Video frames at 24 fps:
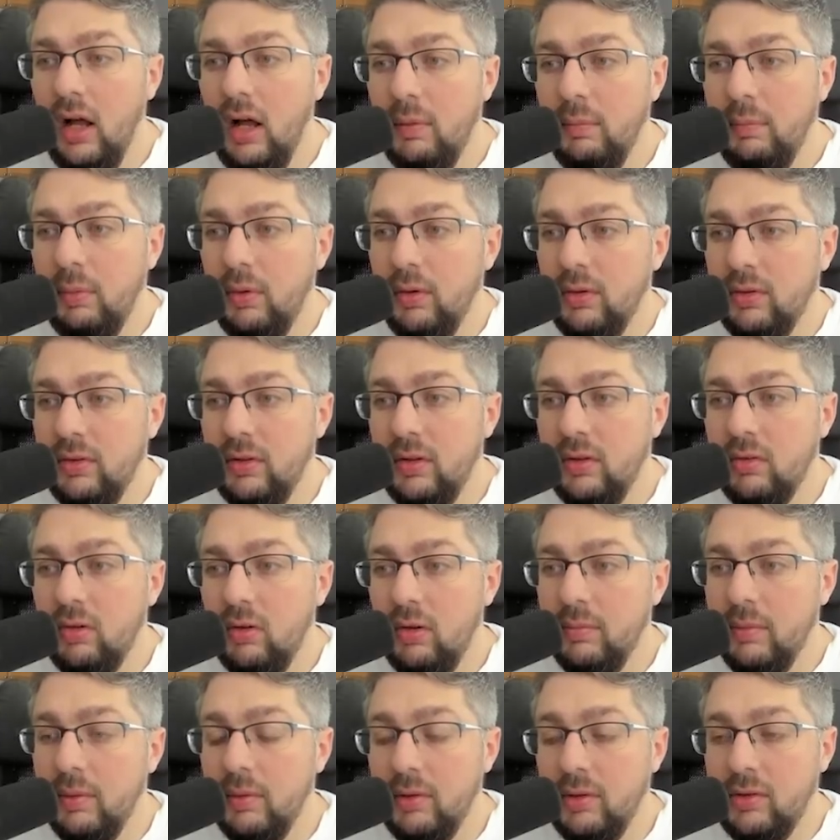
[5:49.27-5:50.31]
portion of the
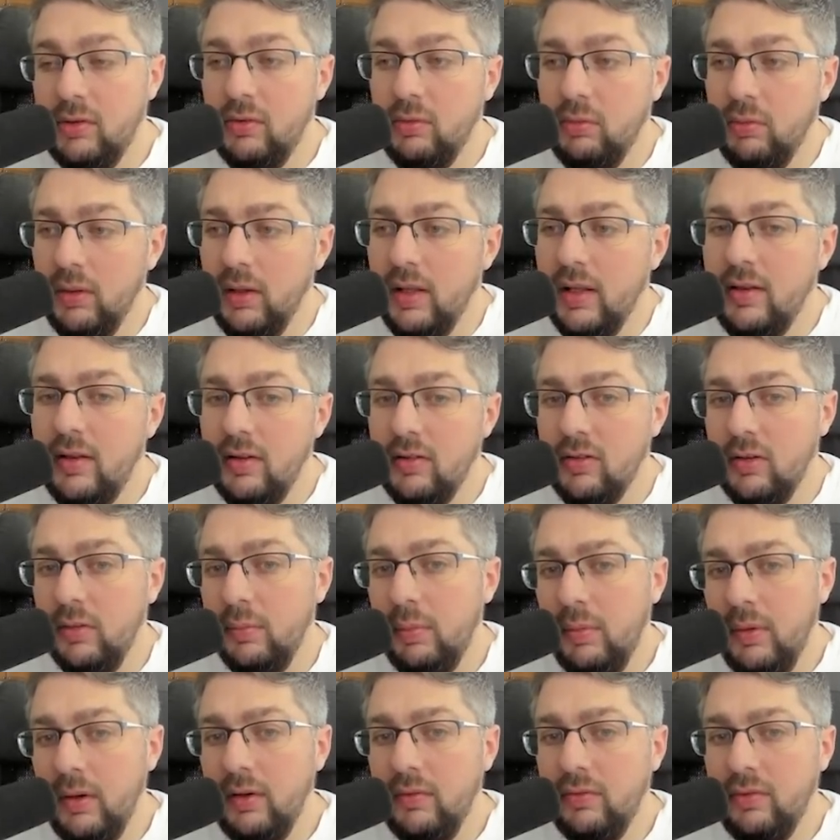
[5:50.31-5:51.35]
tournament, which is really
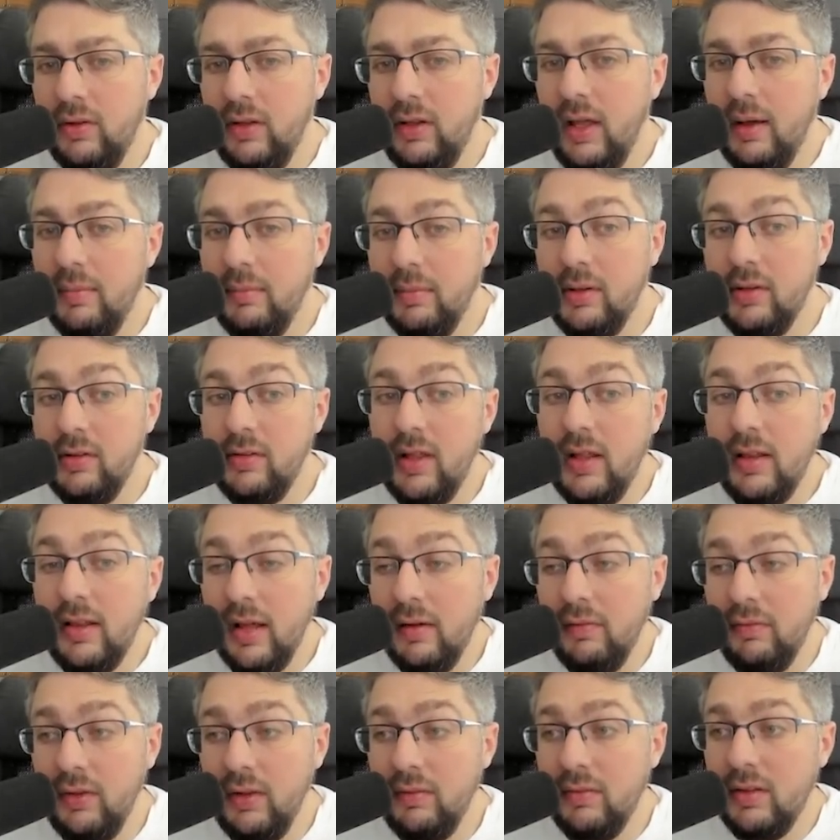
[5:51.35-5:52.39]
disappointing for them, because they
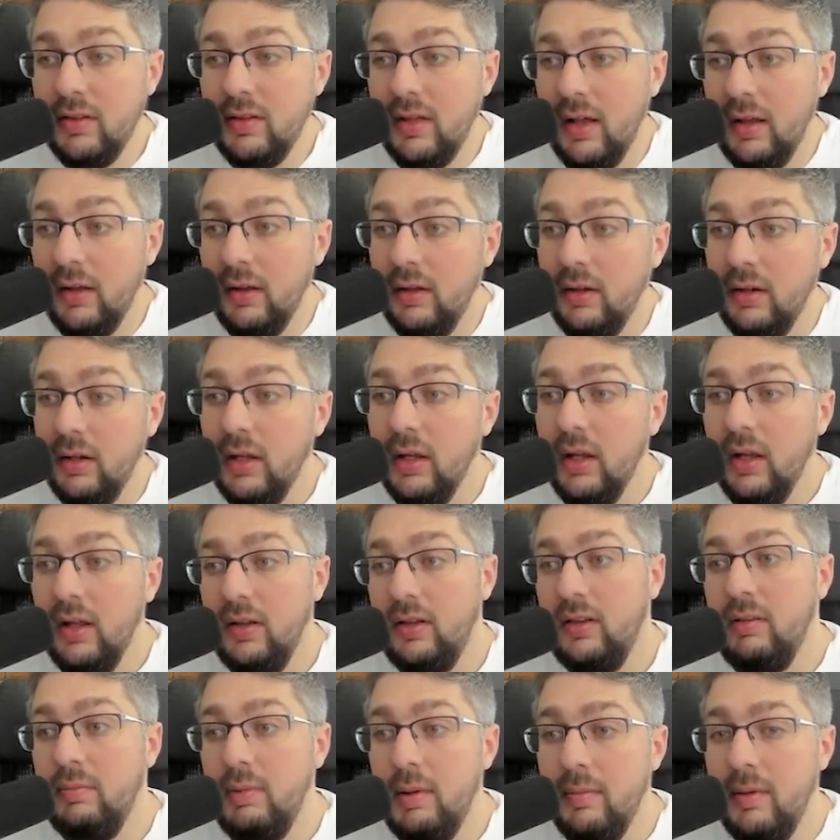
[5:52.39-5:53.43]
definitely have the talent
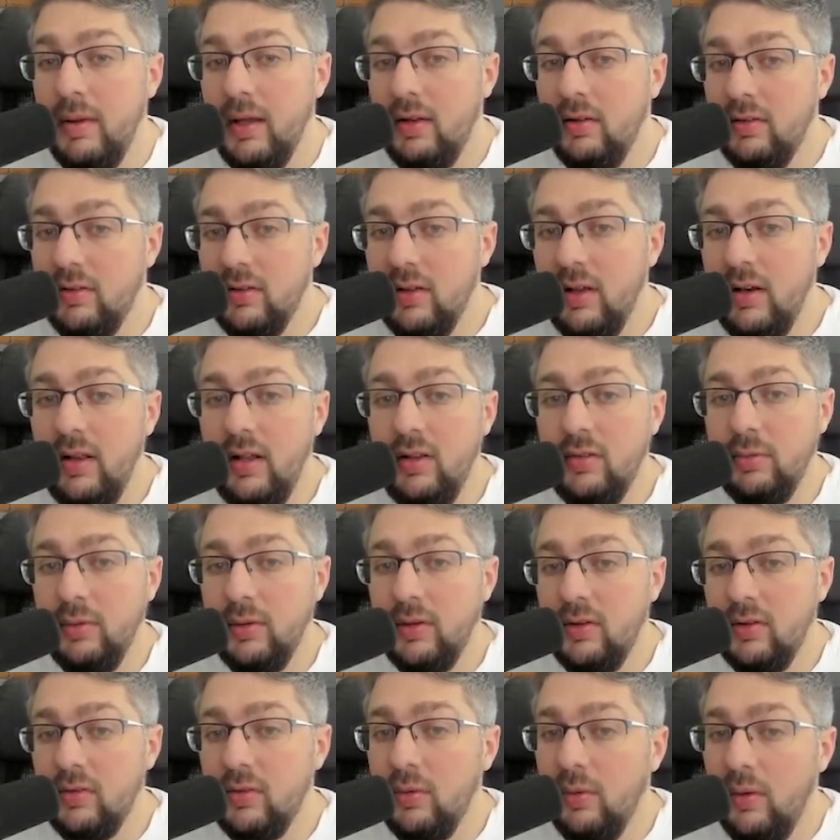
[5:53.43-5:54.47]
to be making Sundays with
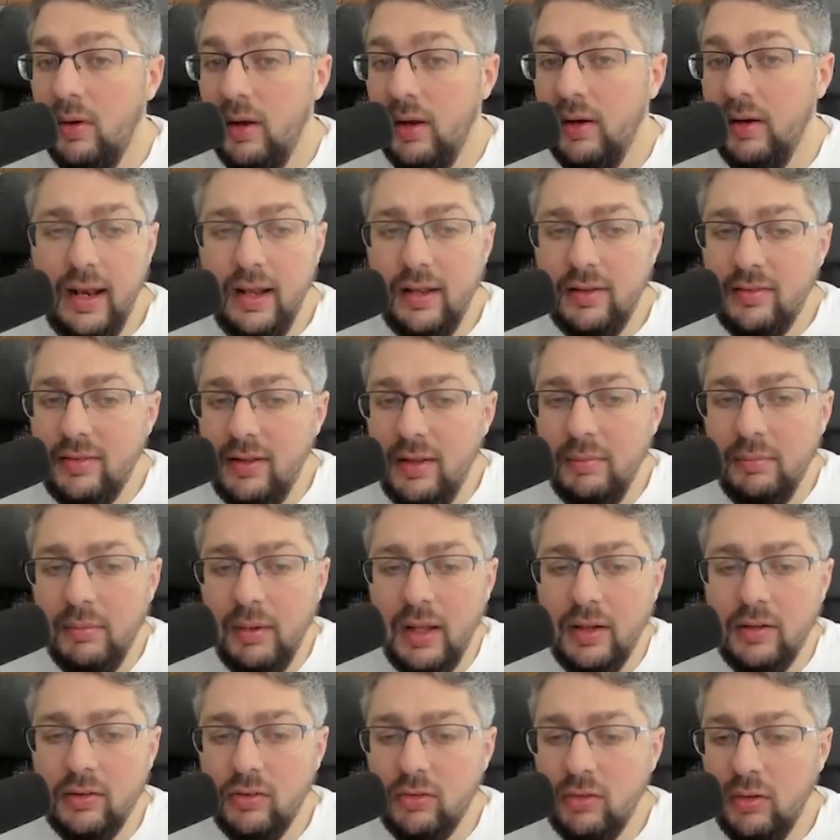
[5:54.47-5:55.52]
the squad. And it seemed
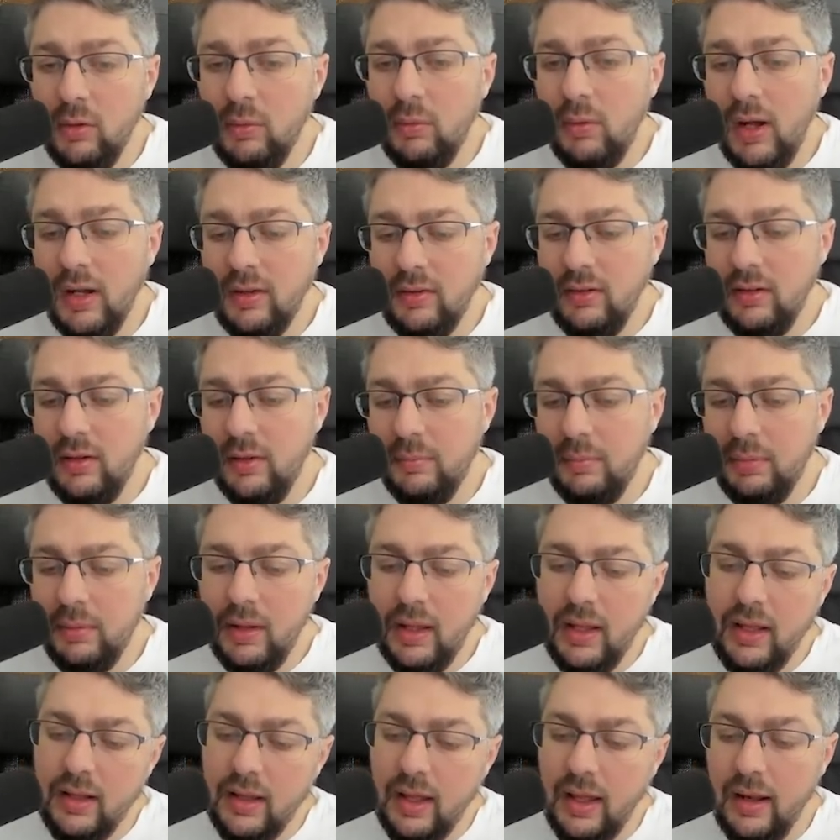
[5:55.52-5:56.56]
like, just sort of watching them
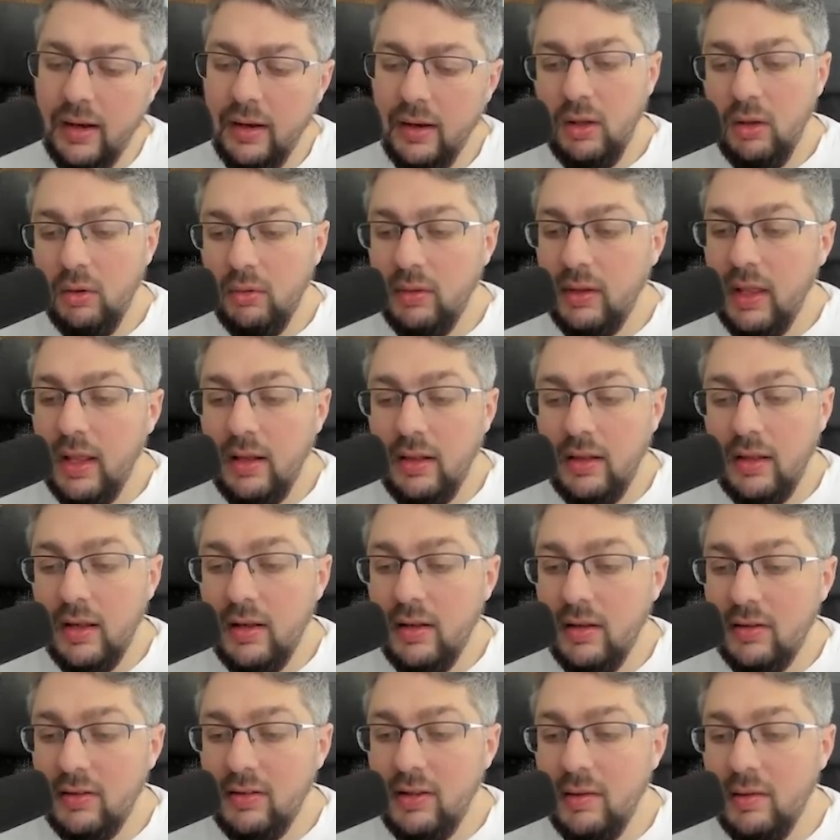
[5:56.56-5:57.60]
play, that, you know, they
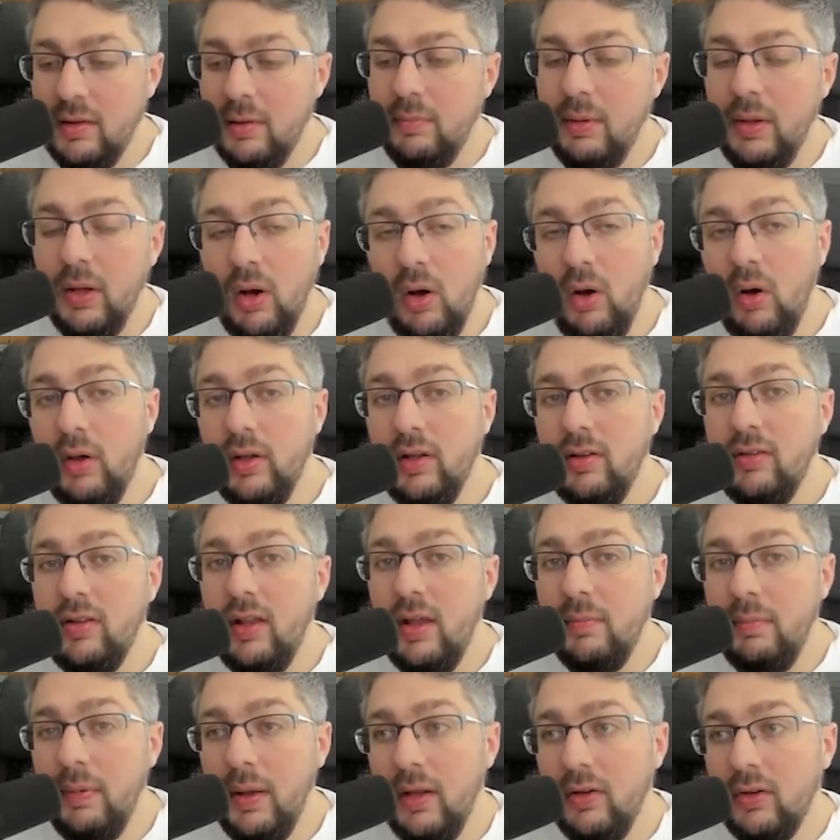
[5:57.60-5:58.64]
didn't seem to be all on the
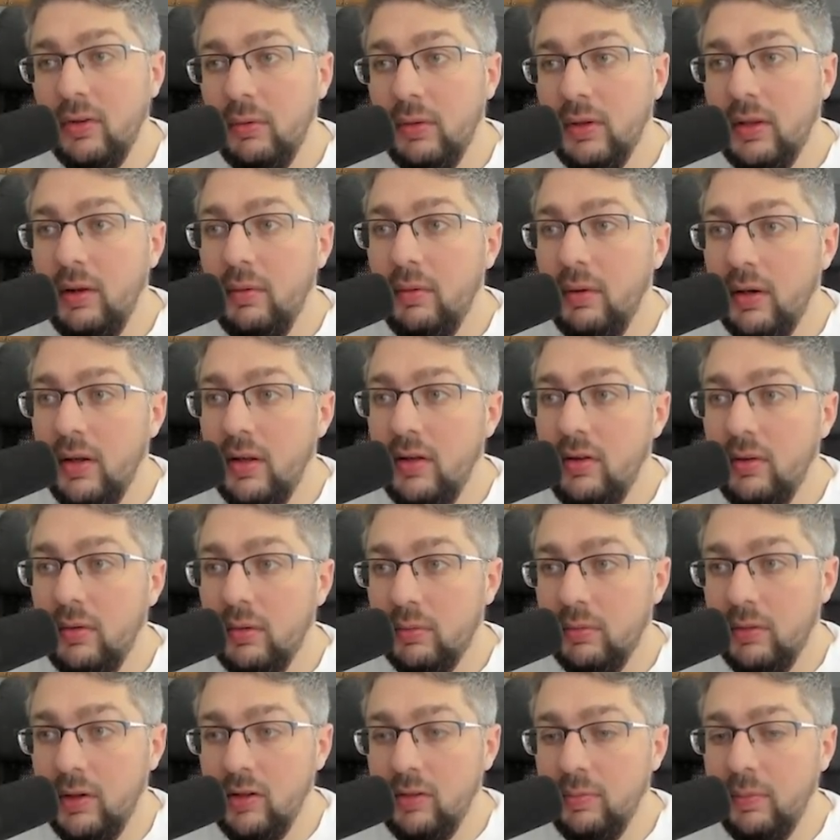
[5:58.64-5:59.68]
same page on what they wanted to do in
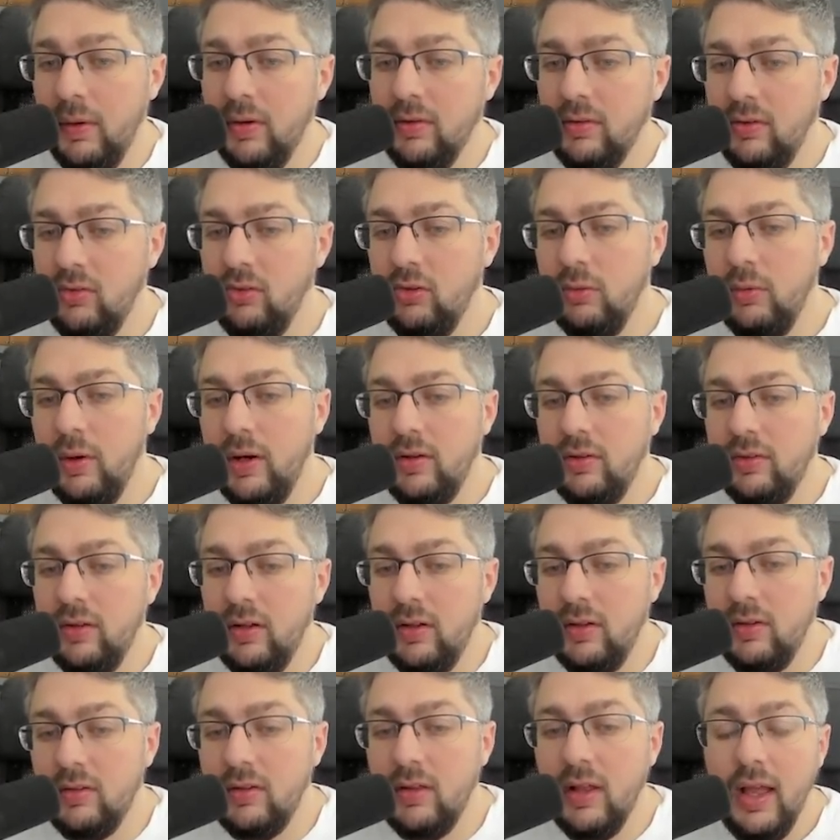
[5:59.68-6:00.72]
respawn
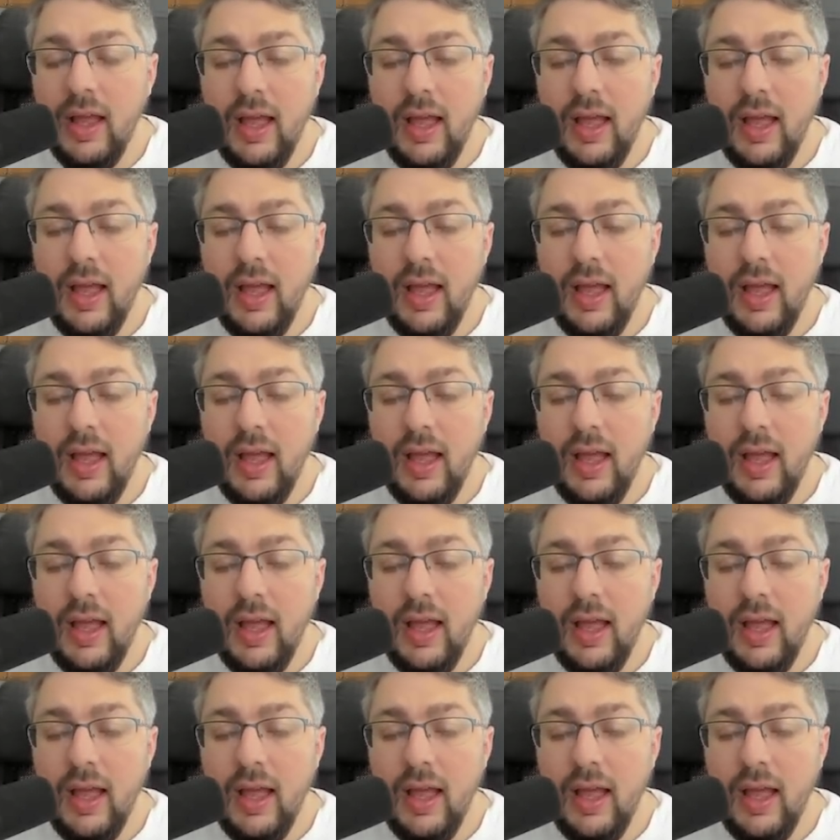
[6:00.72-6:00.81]
situations.